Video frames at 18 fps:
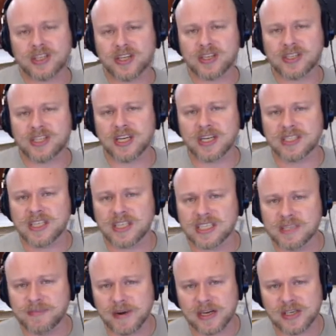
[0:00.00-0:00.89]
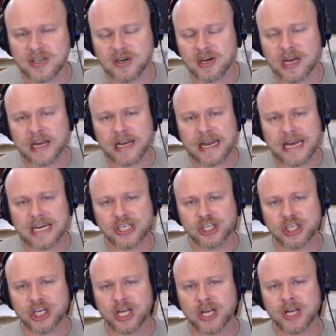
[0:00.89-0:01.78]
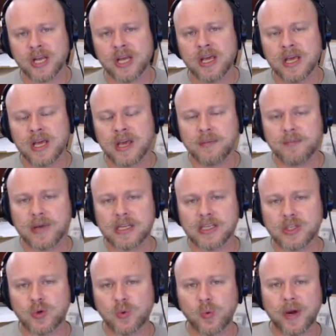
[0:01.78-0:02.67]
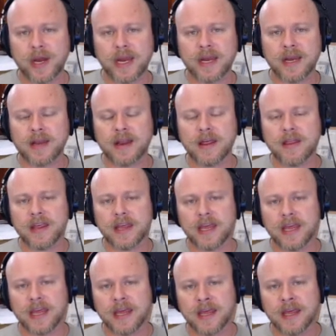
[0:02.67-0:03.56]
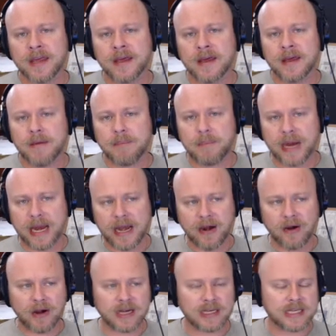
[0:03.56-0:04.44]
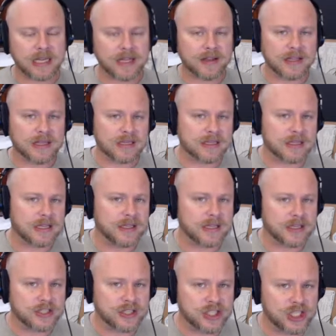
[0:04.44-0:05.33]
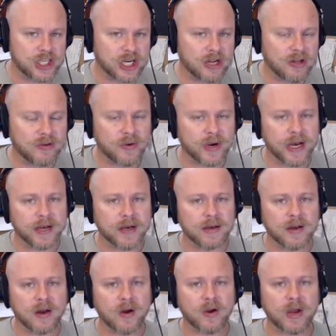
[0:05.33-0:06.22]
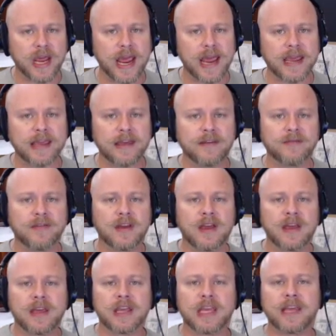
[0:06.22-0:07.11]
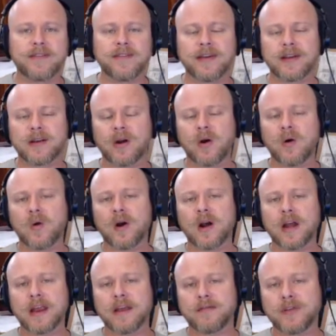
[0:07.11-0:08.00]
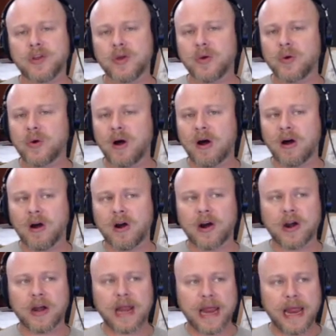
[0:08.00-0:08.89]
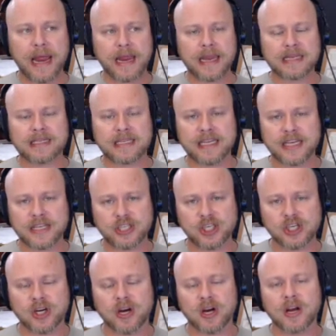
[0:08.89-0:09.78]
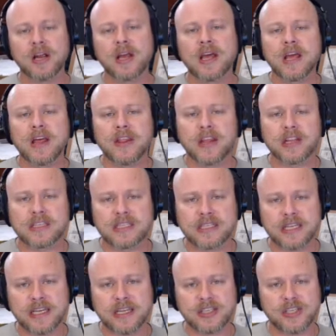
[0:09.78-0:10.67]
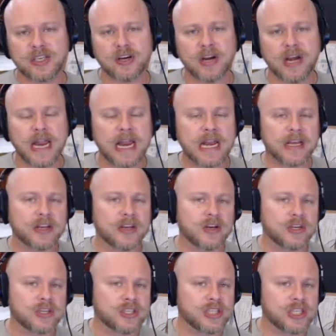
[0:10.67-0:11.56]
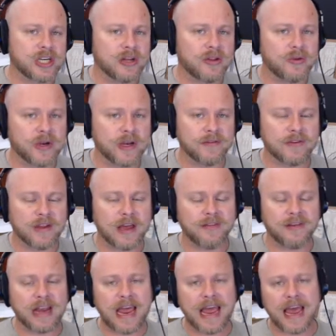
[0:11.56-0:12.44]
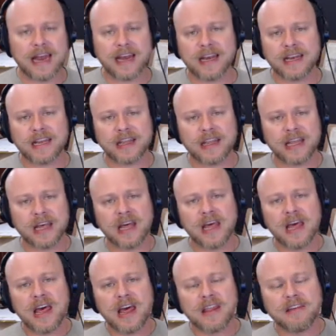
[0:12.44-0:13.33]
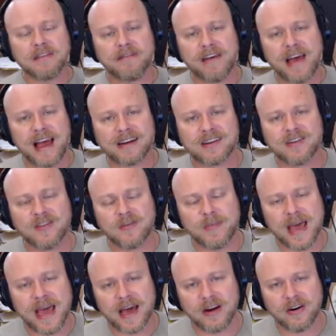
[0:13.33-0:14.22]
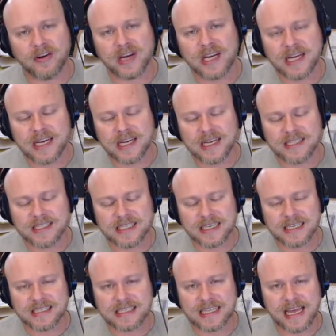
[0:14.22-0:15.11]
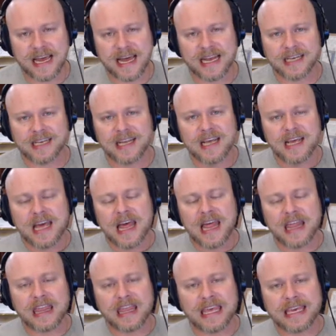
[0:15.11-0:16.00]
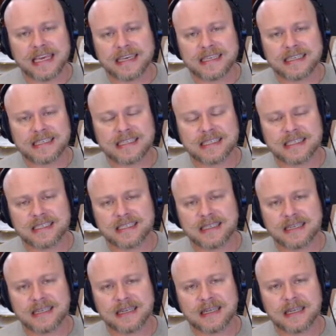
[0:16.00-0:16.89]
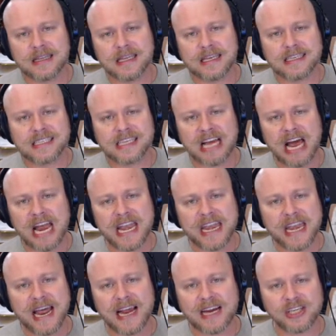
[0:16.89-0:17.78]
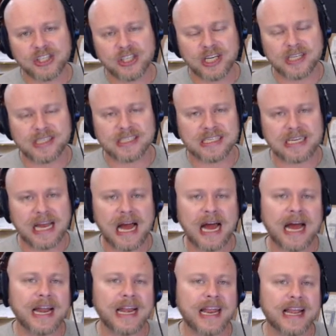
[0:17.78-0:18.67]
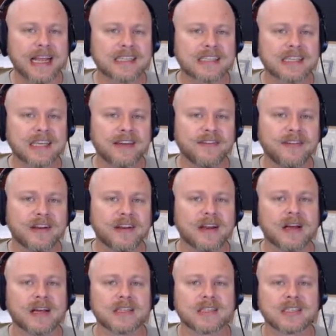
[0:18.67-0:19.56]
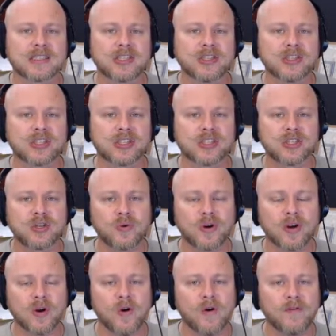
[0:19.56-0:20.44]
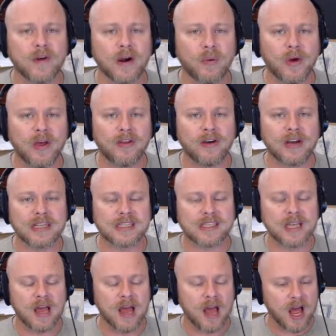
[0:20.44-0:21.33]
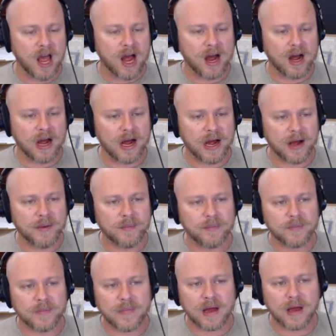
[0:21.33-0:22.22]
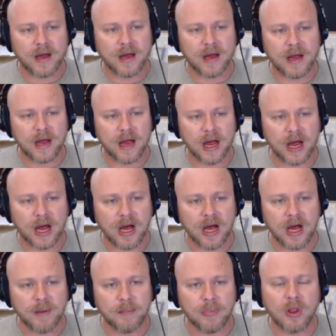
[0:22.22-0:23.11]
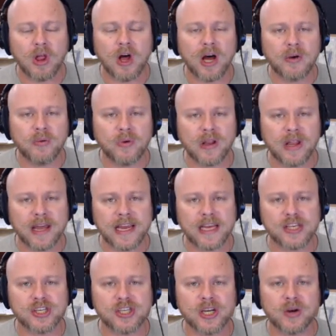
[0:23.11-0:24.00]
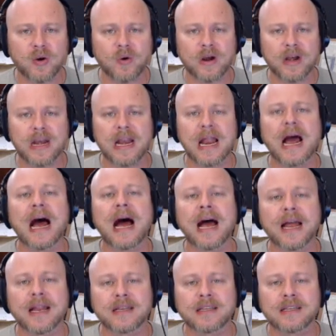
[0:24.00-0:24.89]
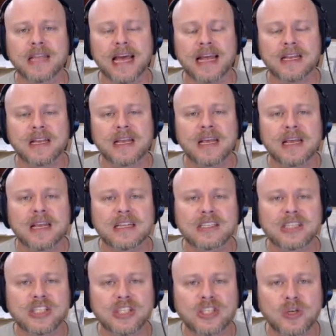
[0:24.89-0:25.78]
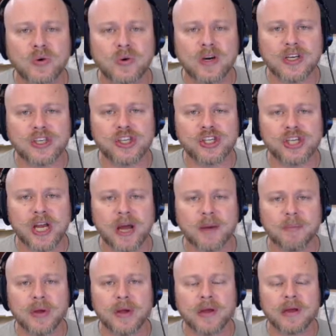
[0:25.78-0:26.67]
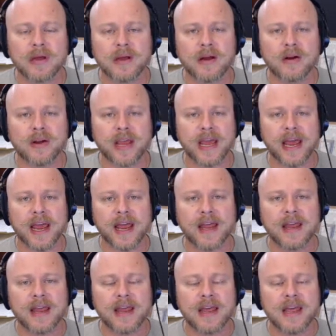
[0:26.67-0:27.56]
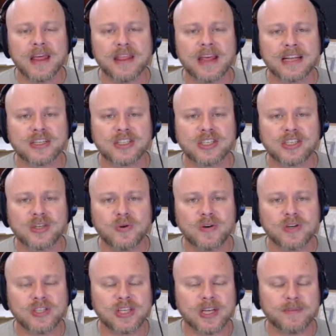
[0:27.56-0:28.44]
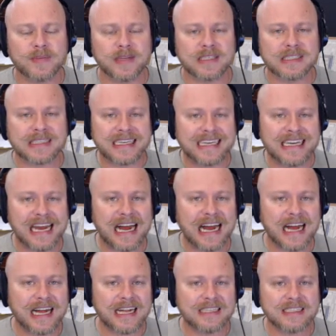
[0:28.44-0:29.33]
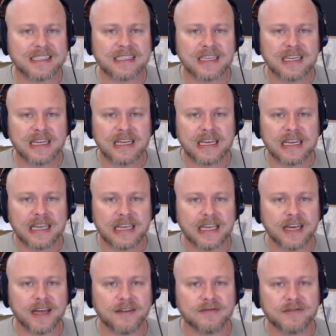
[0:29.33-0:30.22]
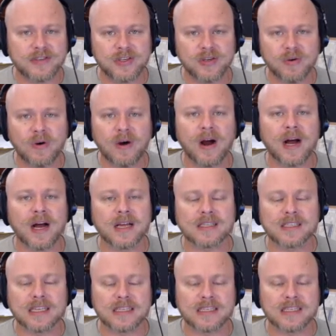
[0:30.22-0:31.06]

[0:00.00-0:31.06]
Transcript: There's such a special connection between the parent and the children, okay? If you are a teacher, the teacher and your children, if you haven't had any, the fact of the matter is that these connections God has given us to steward over, whether it's a blood relation or not, that stewardship, okay? That stewardship is God's gift to us.